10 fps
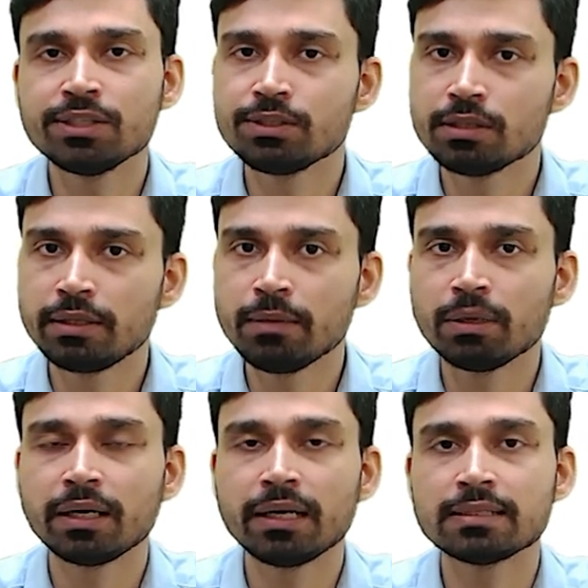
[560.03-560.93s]
is nothing
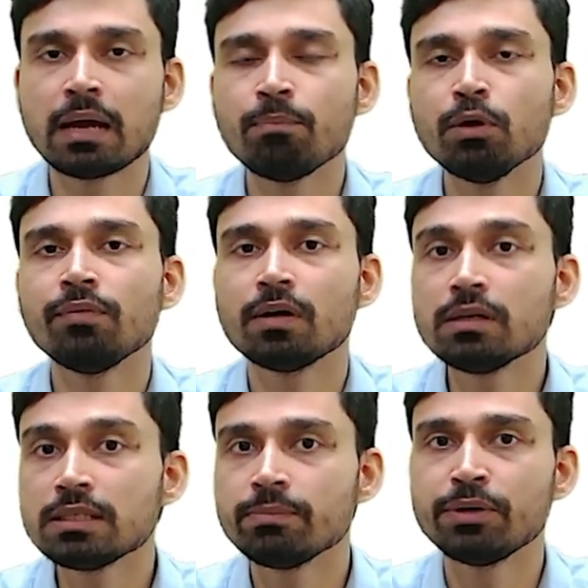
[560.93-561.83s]
but an example of
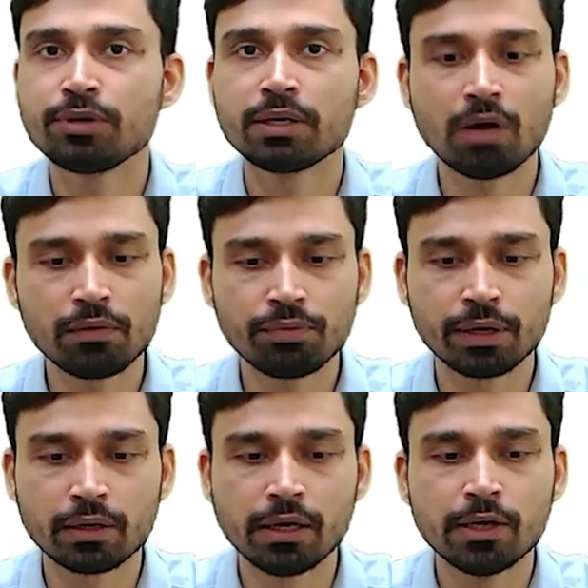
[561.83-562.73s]
asymmetric
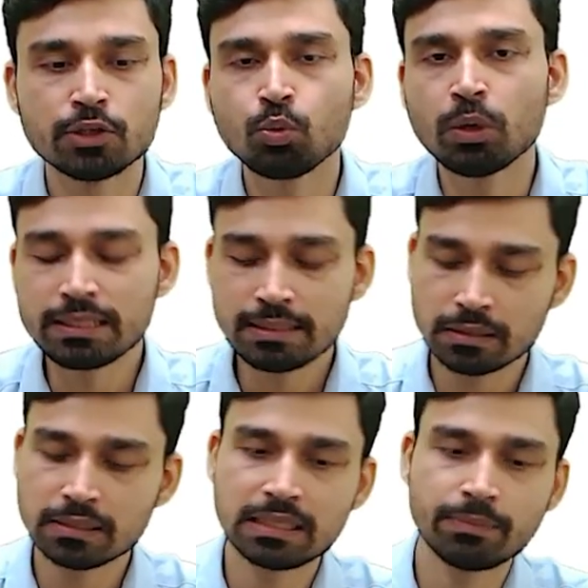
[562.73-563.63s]
warfare. So what is an
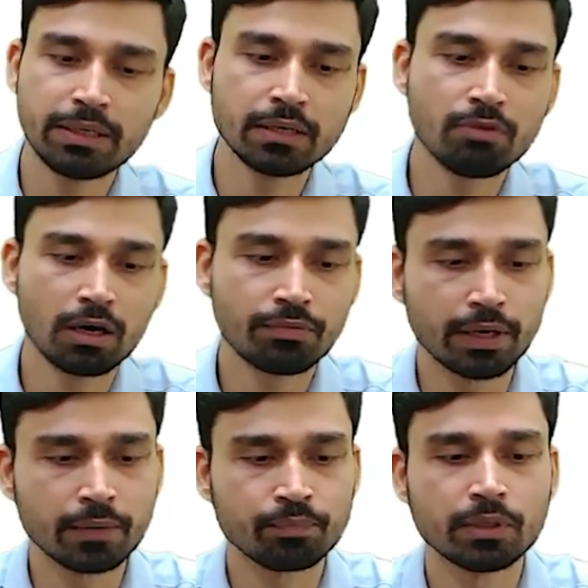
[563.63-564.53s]
asymmetric
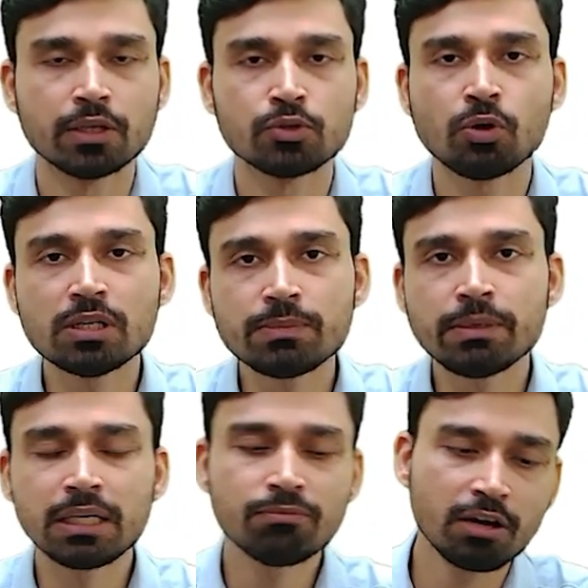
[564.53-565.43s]
warfare? So
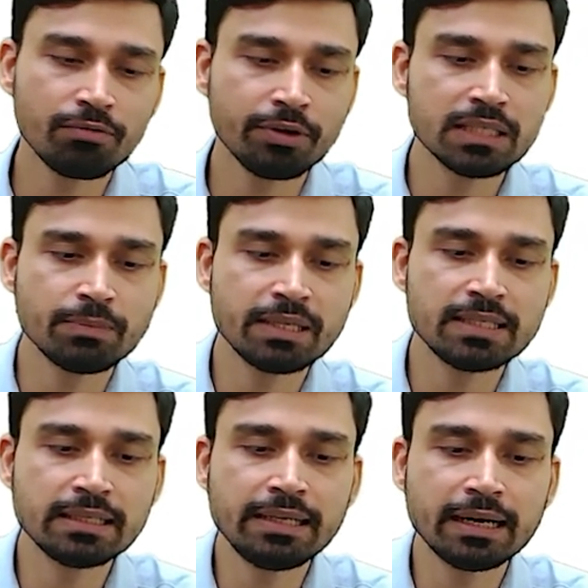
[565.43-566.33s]
asymmetric warfare is
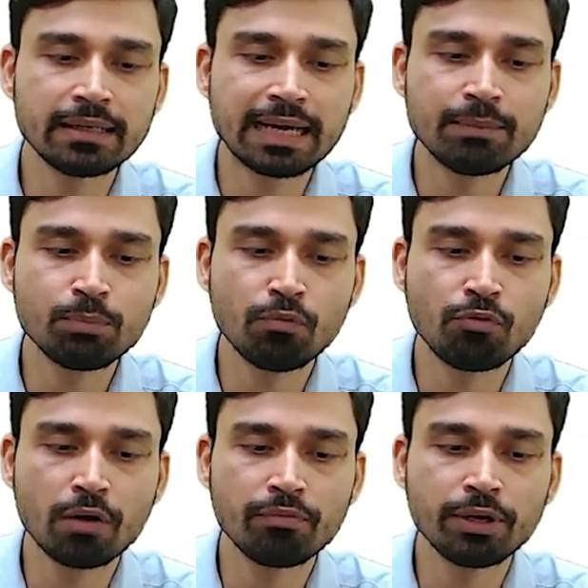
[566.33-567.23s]
basically a type of
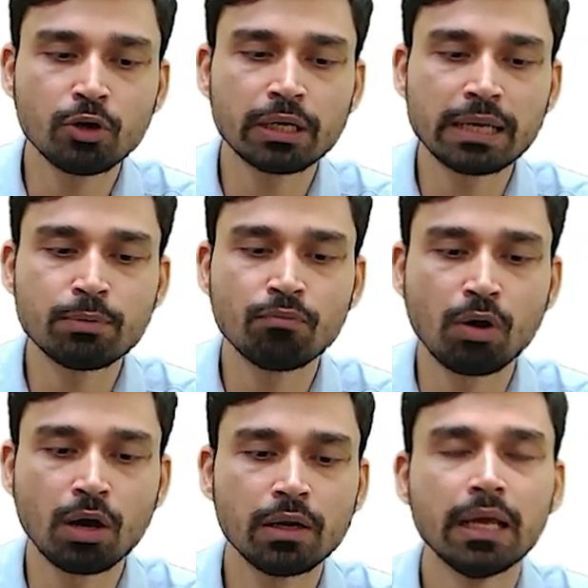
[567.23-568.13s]
warfare or type of
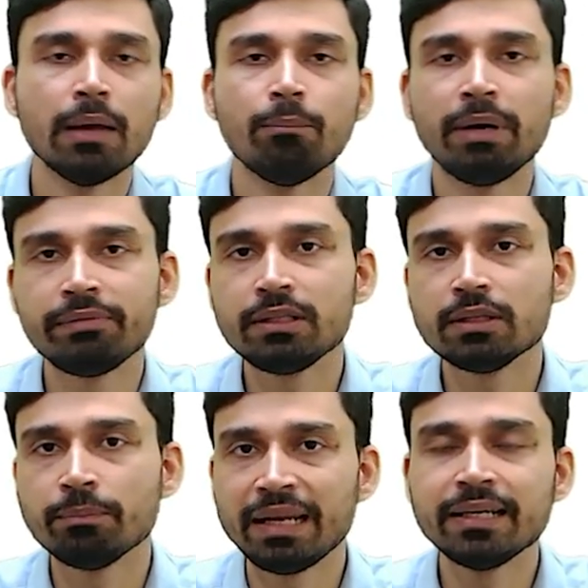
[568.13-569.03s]
war
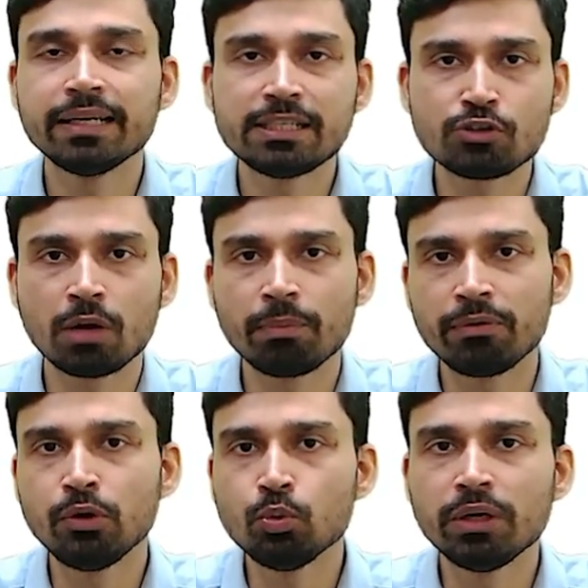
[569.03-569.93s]
between belligerents or
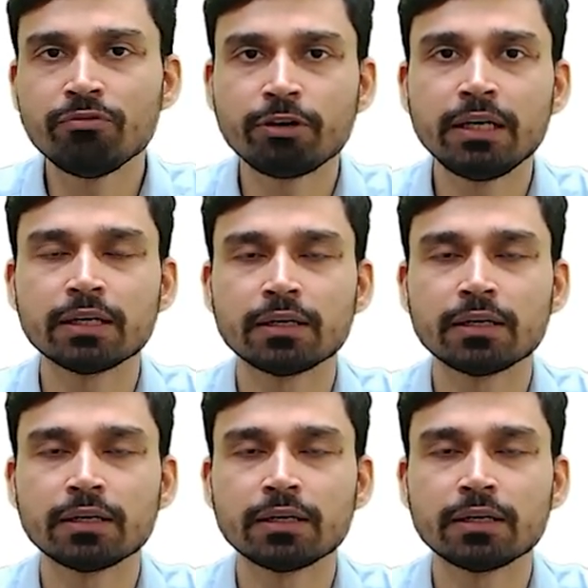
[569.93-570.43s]
between two different